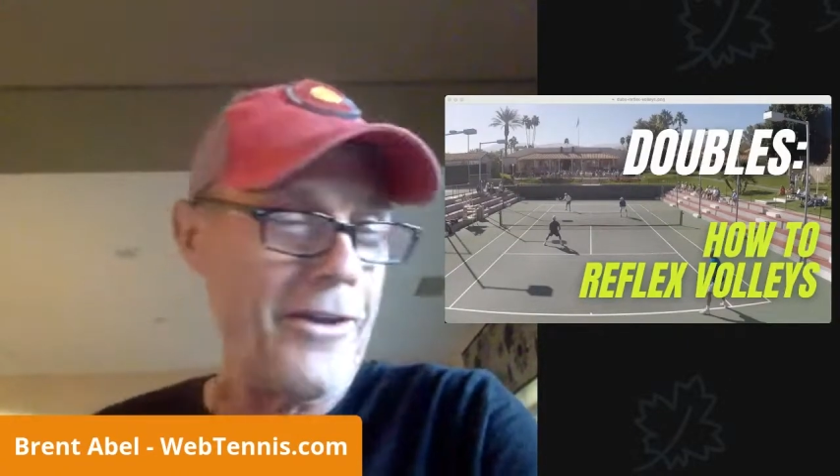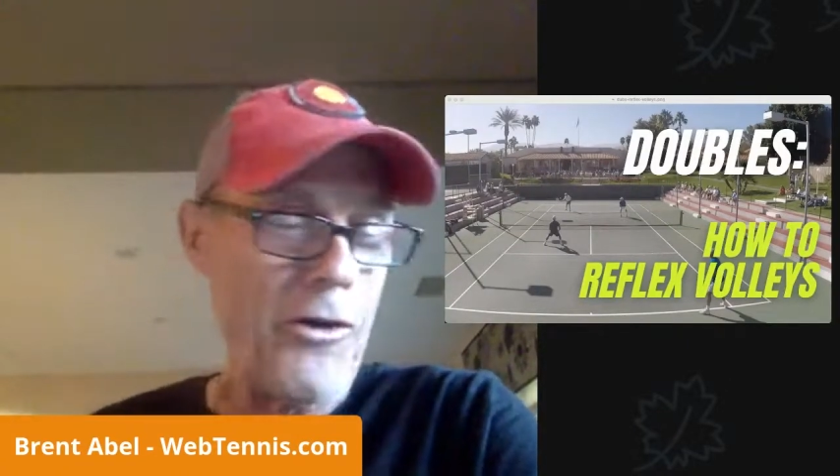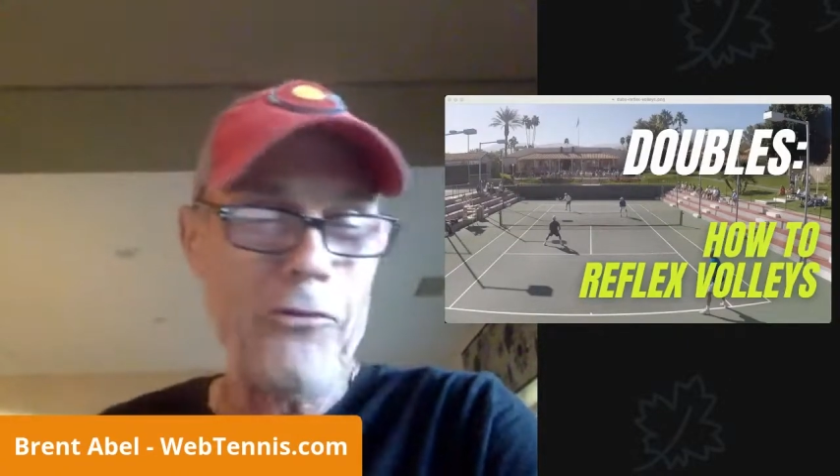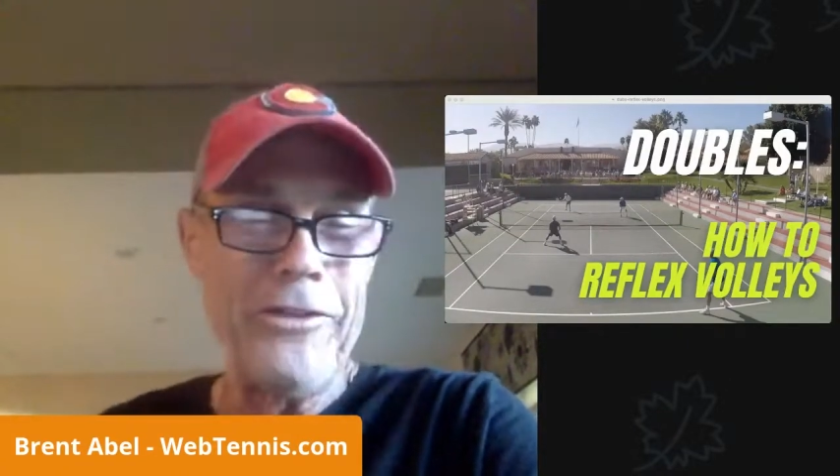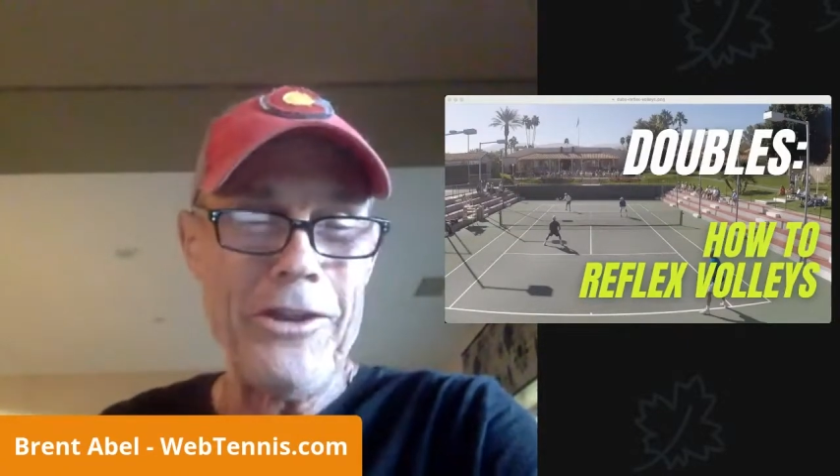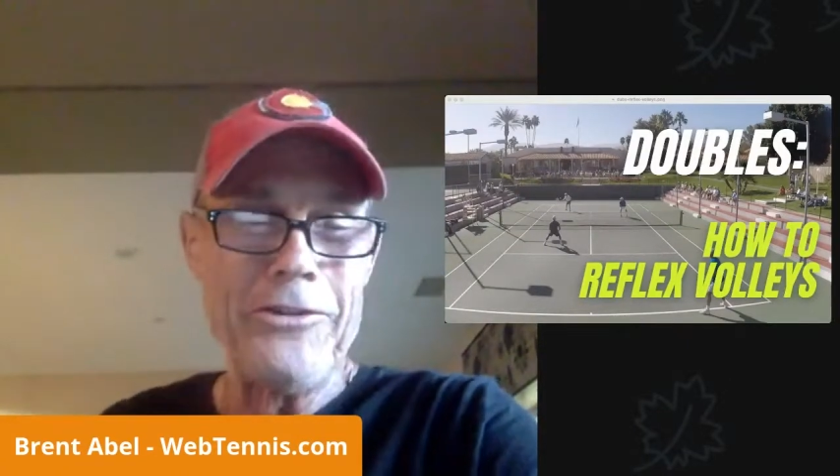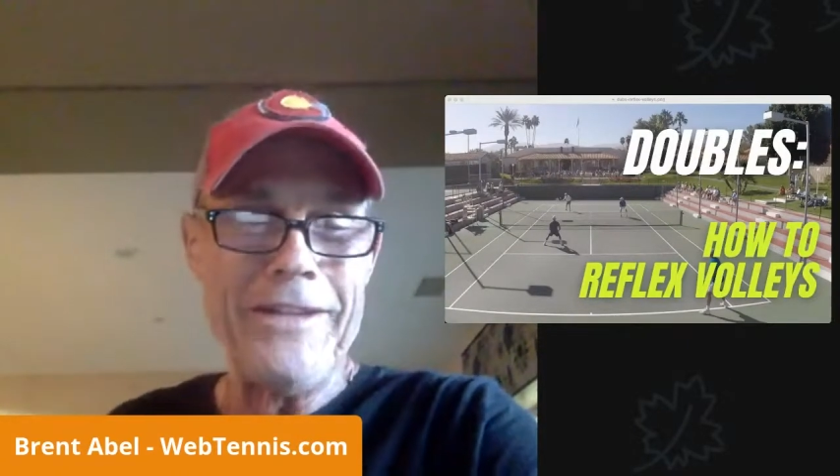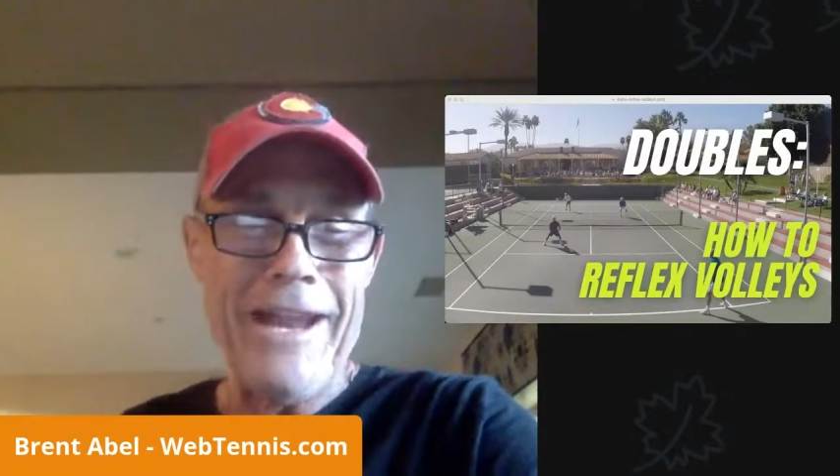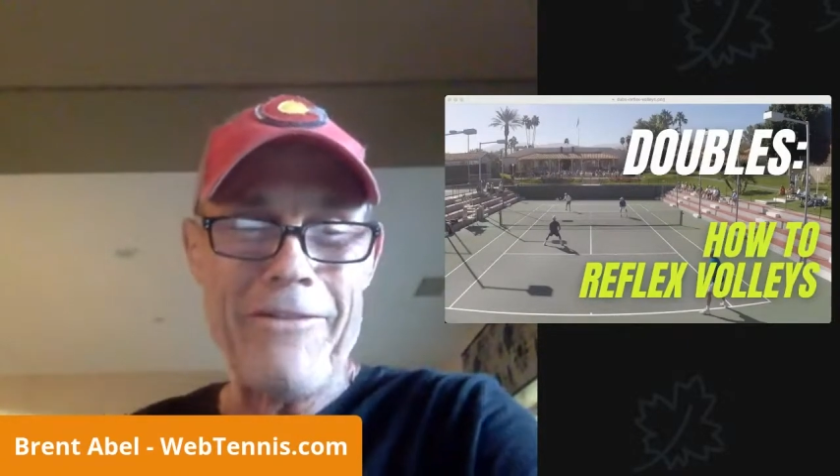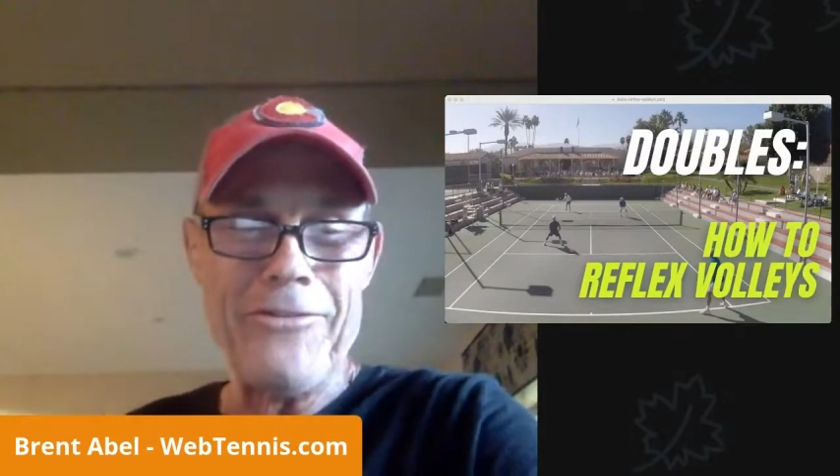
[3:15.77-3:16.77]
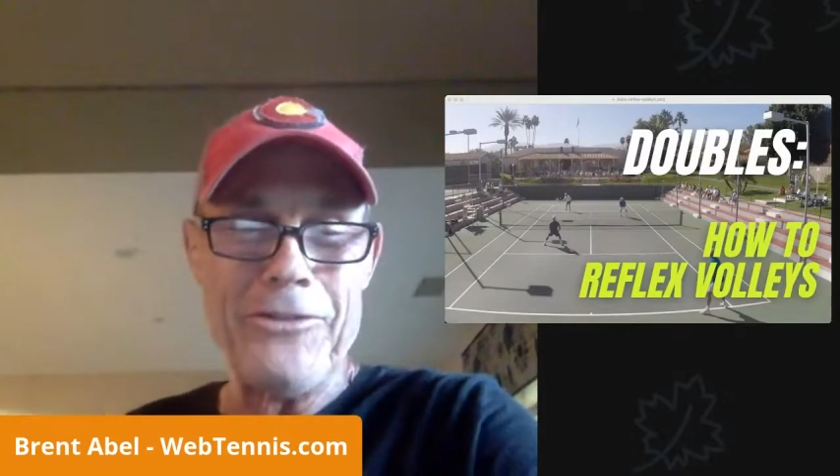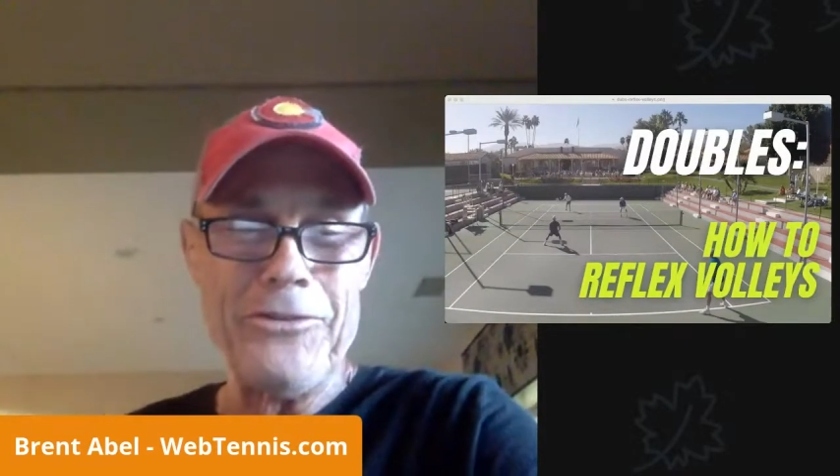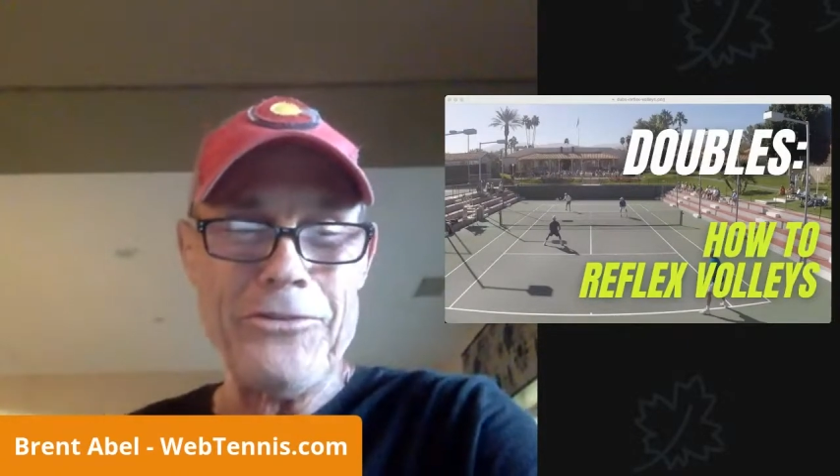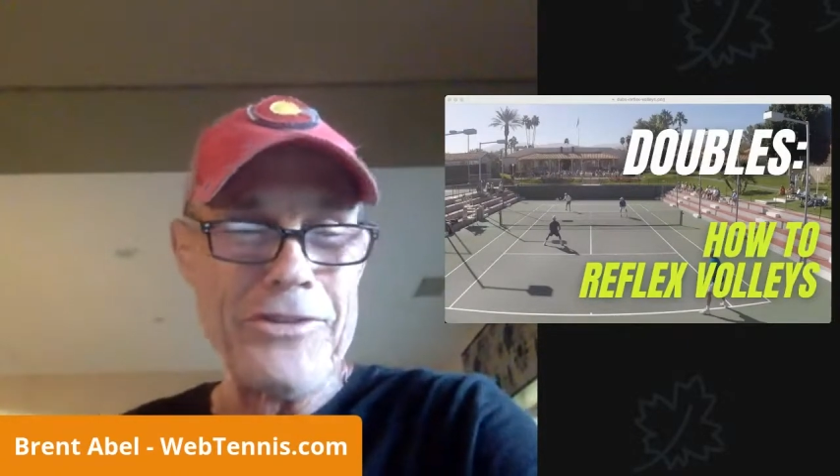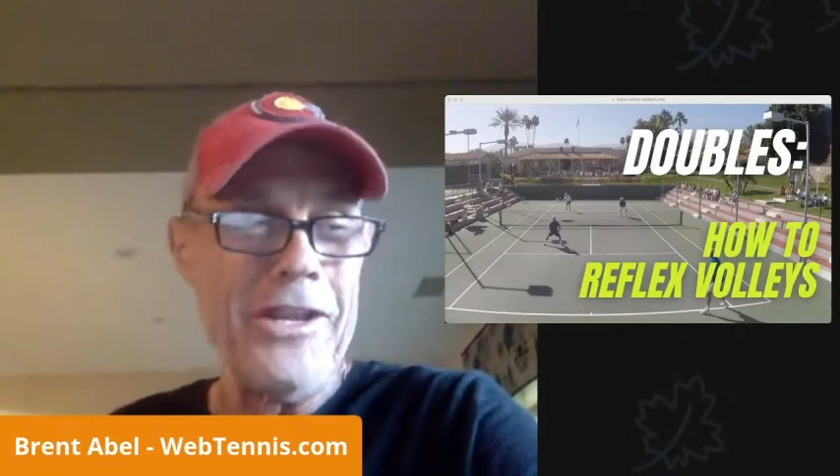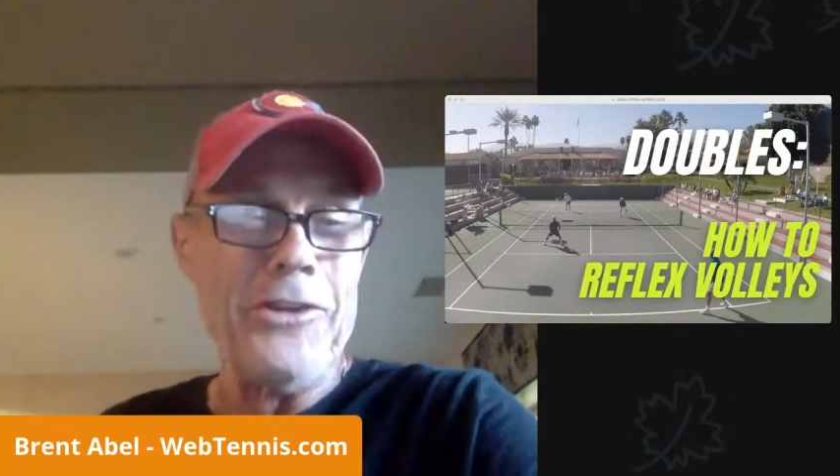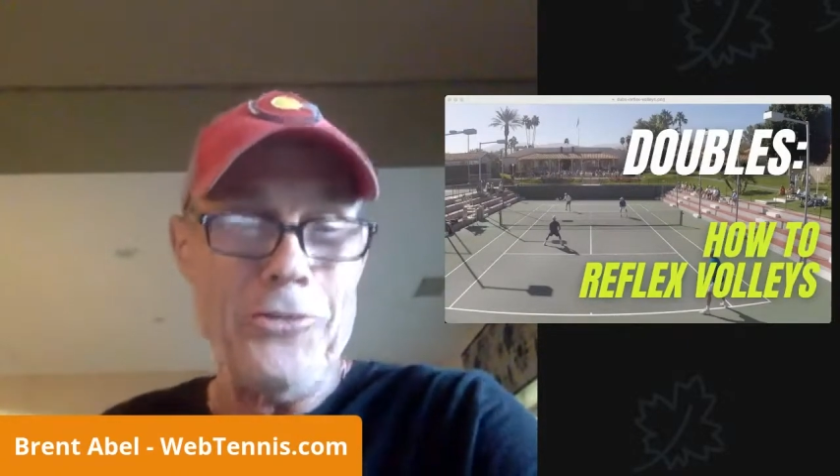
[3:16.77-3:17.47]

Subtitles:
over there in the afternoons.